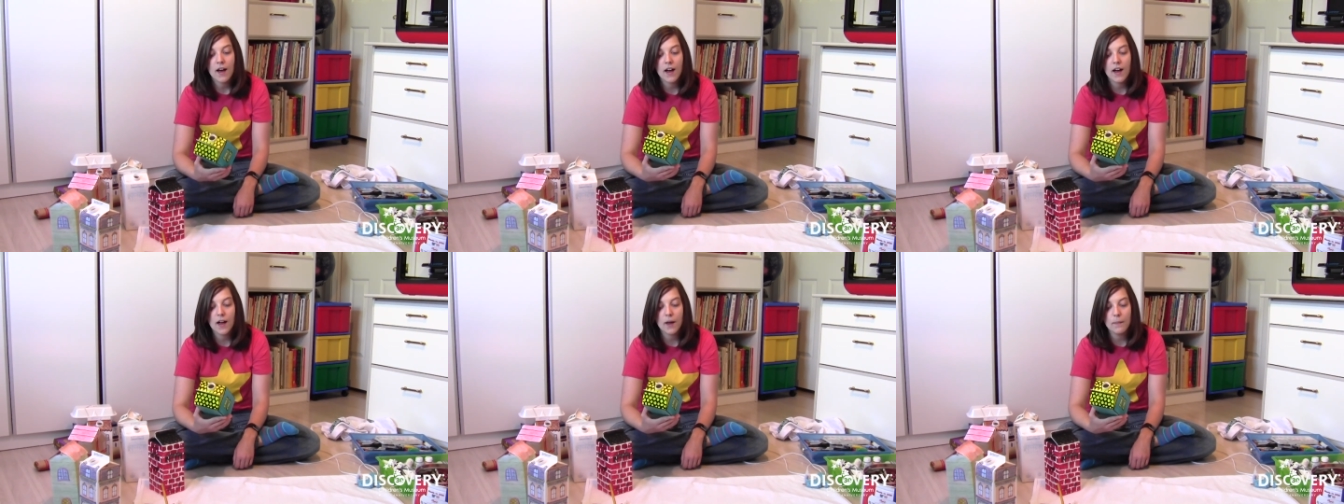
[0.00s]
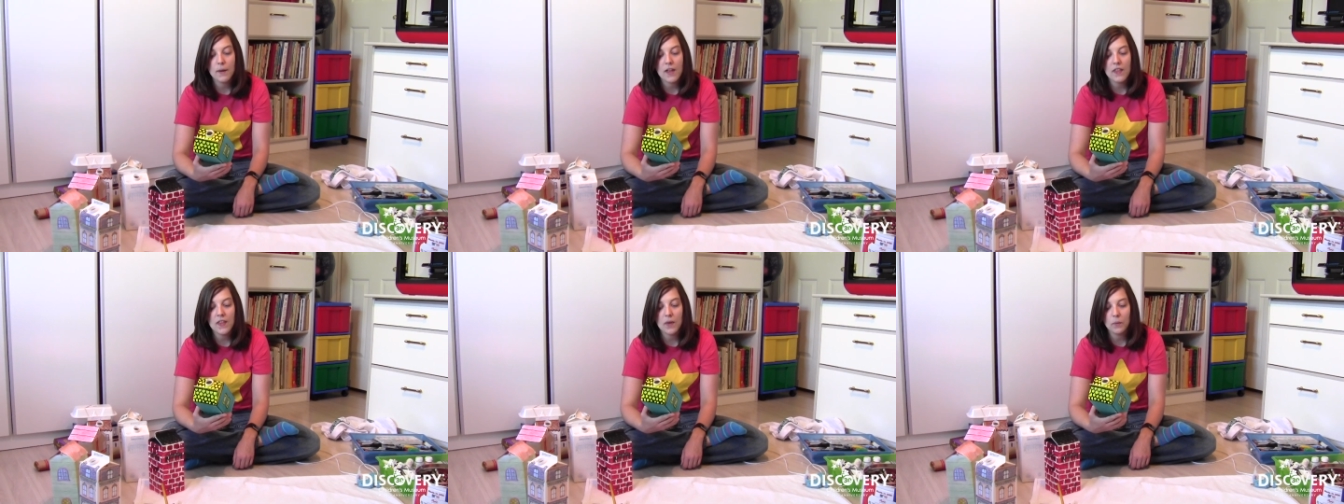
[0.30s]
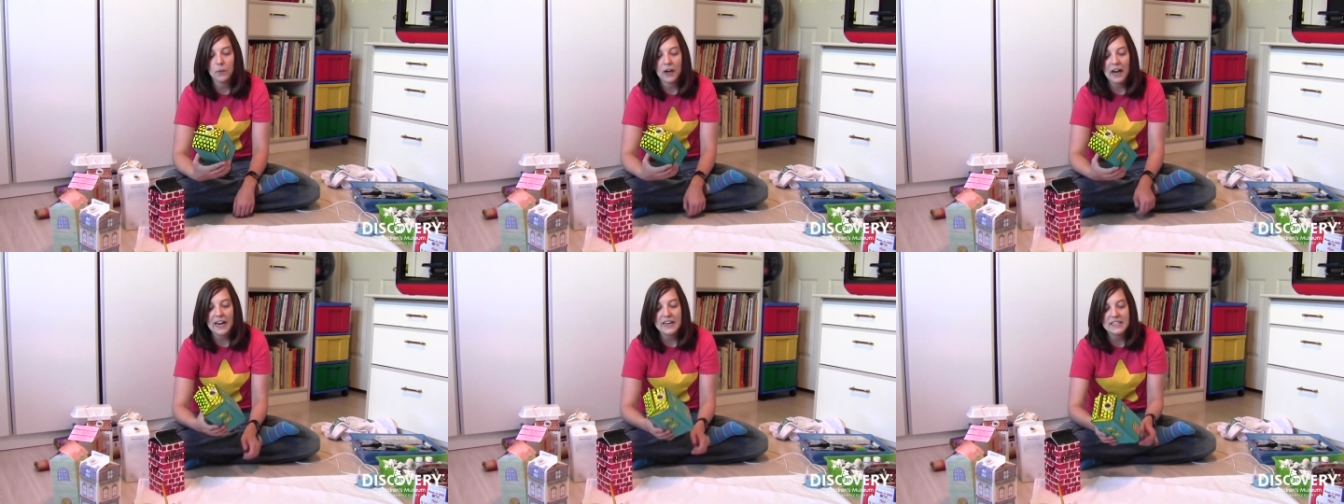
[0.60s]
Um, and
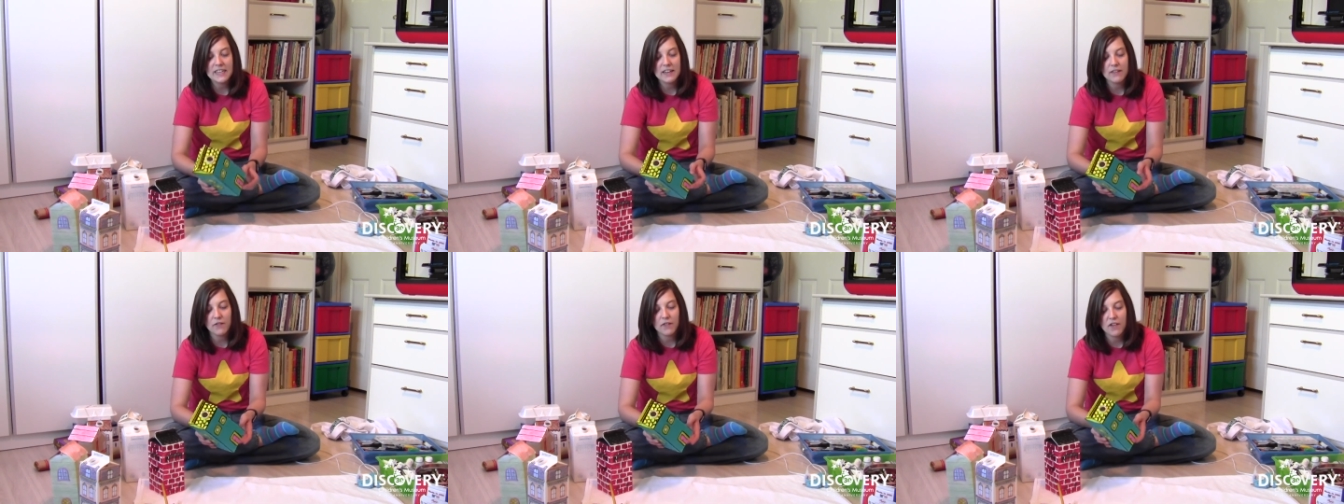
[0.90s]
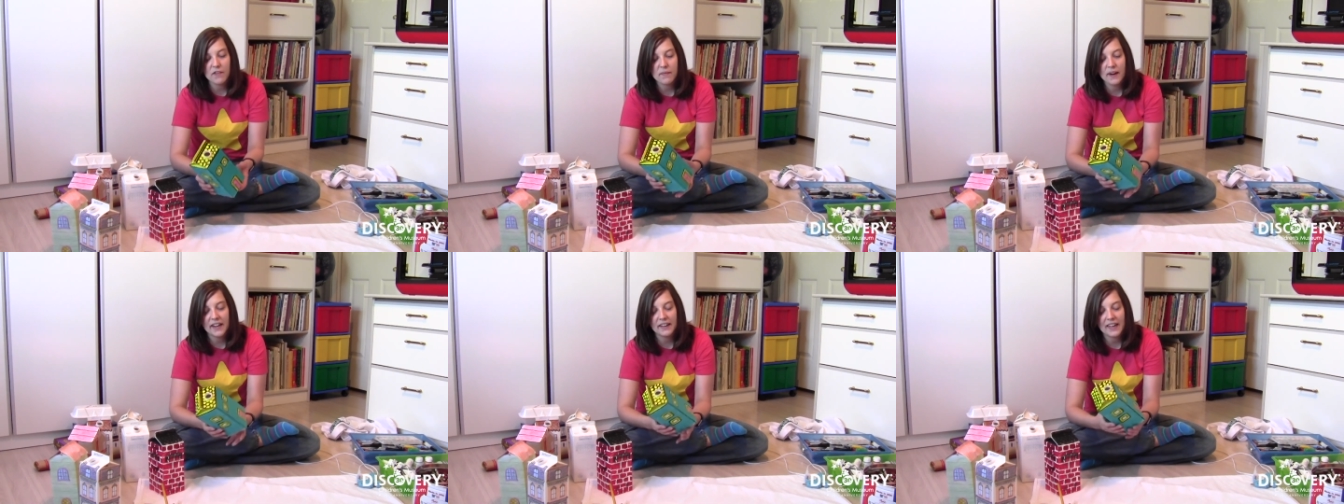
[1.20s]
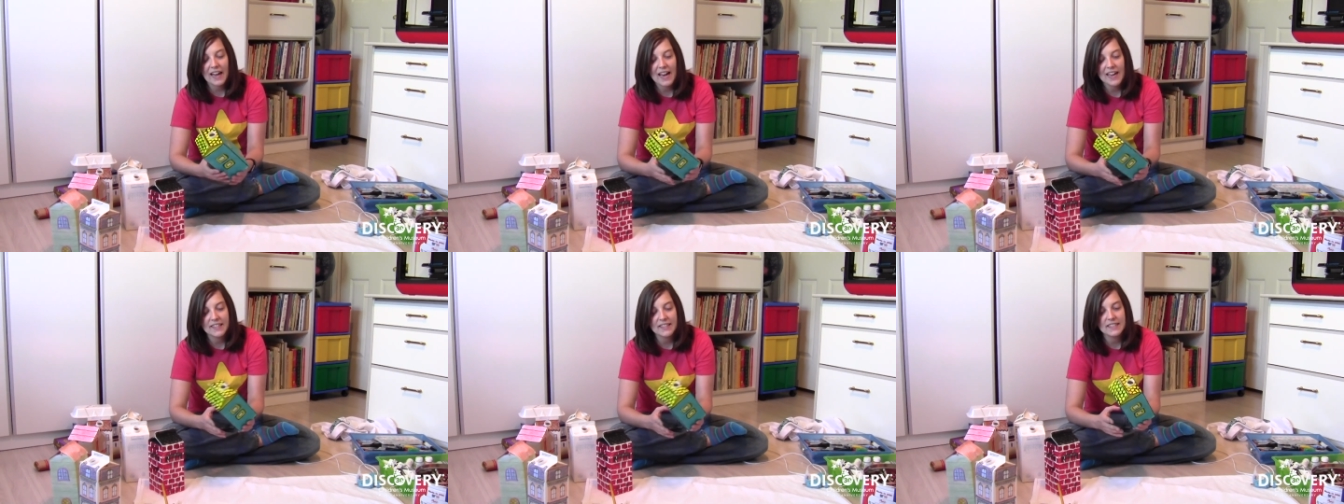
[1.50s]
then what I did for my
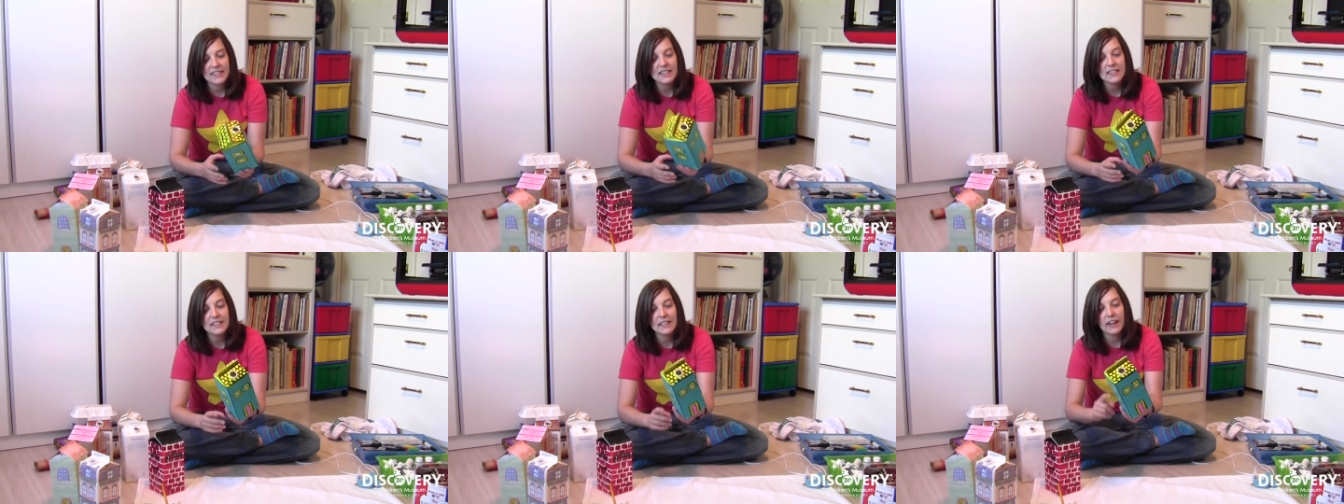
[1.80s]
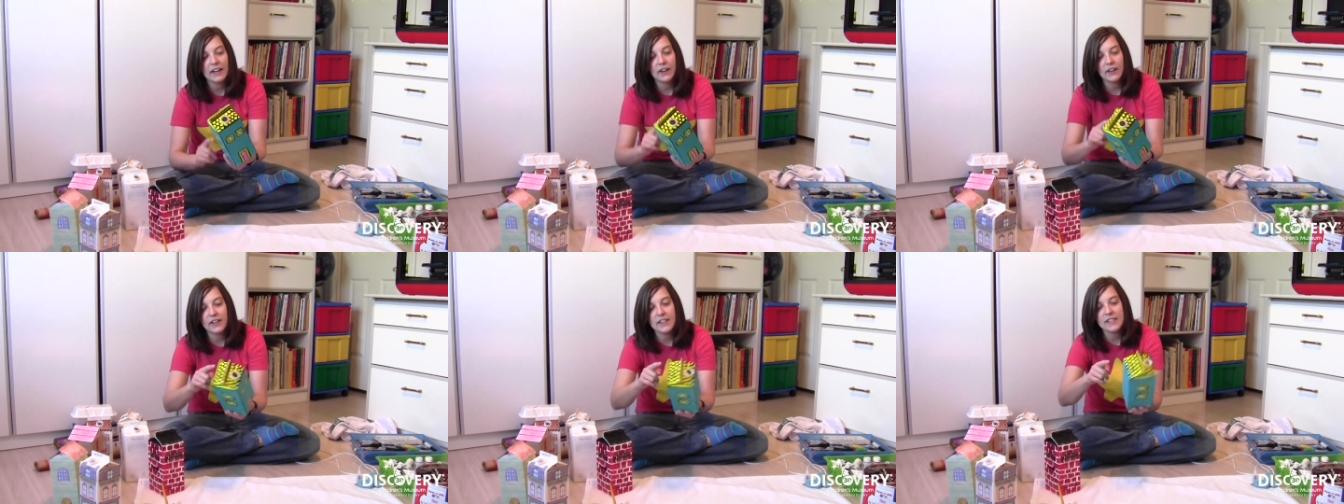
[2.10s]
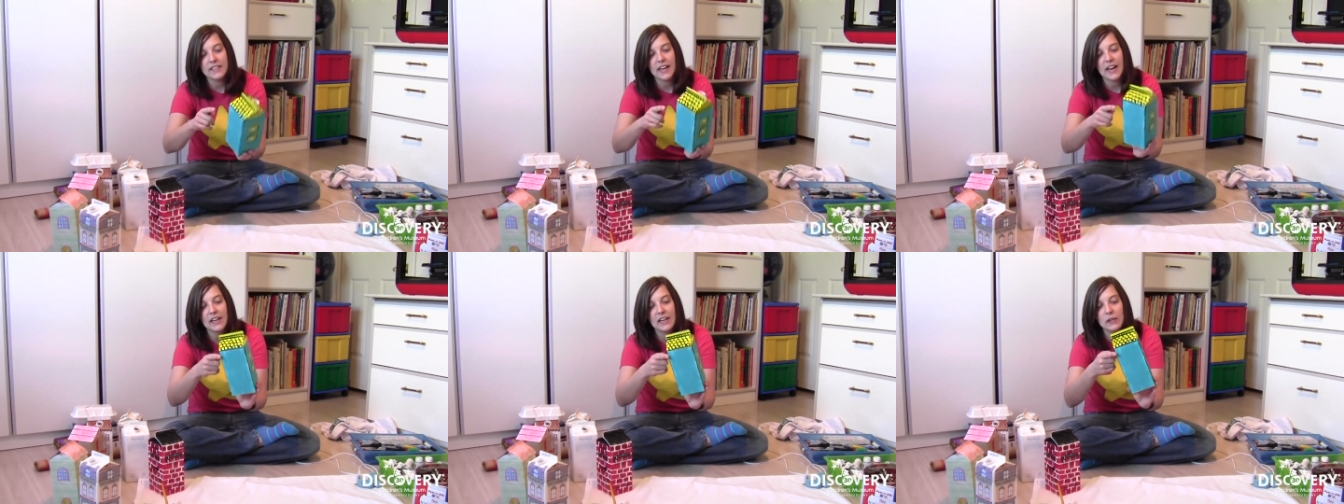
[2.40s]
last detail
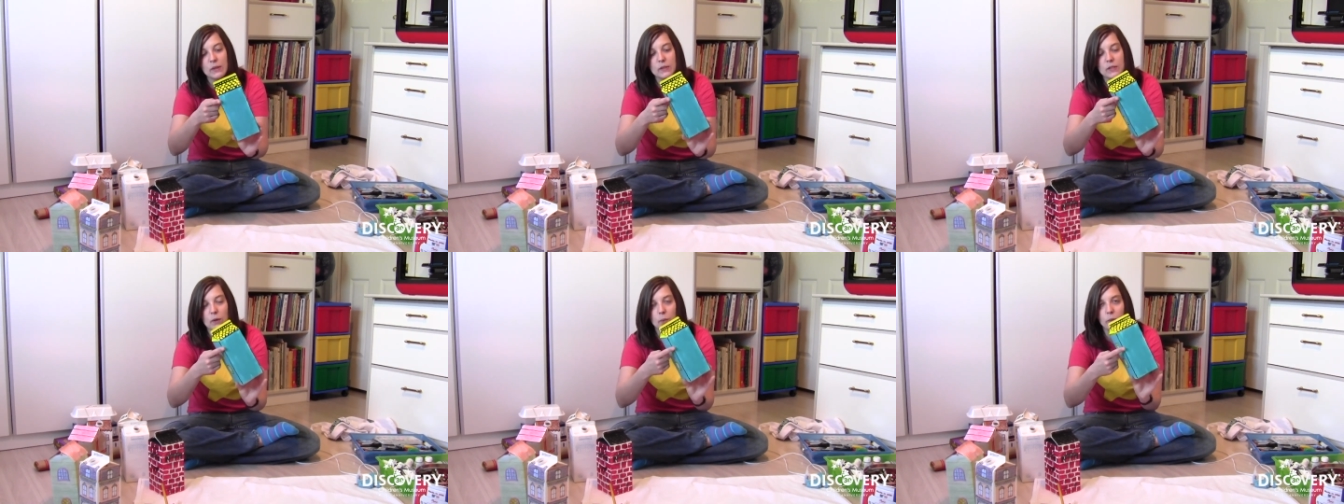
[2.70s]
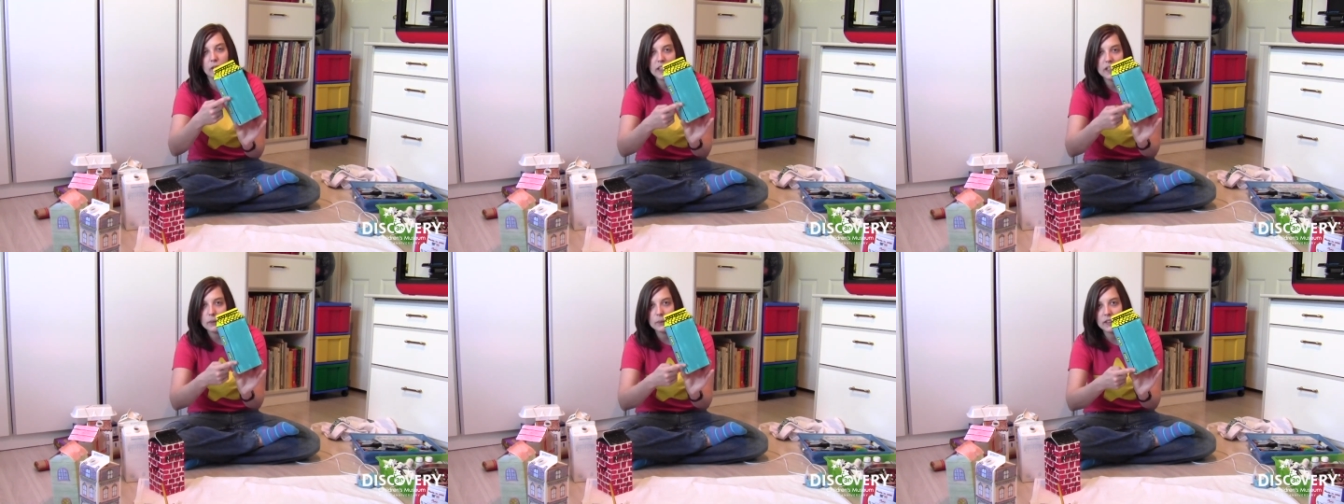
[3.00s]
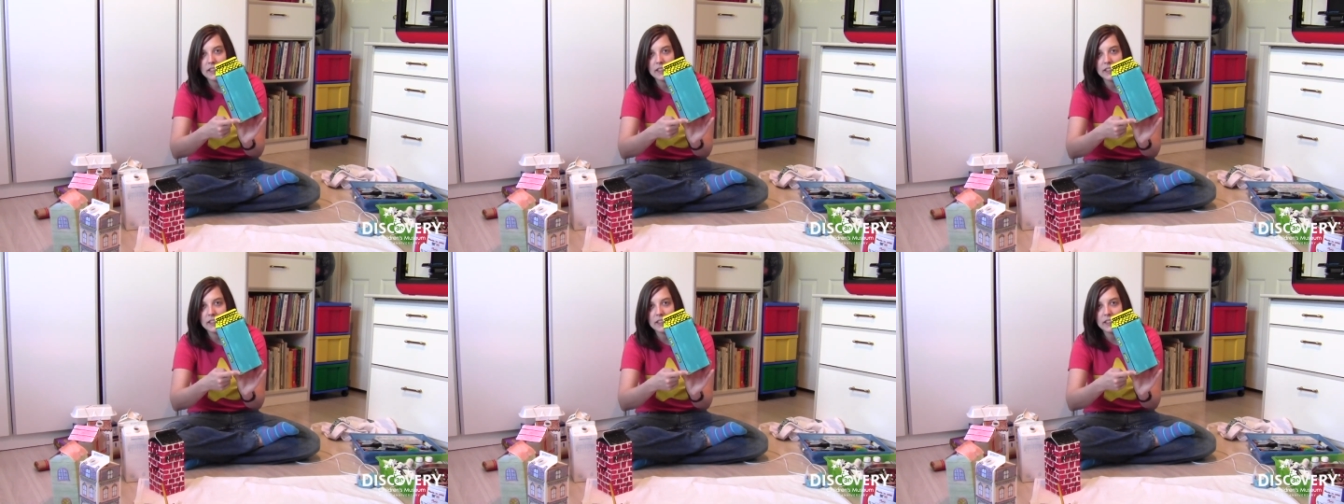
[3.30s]
is I used a really,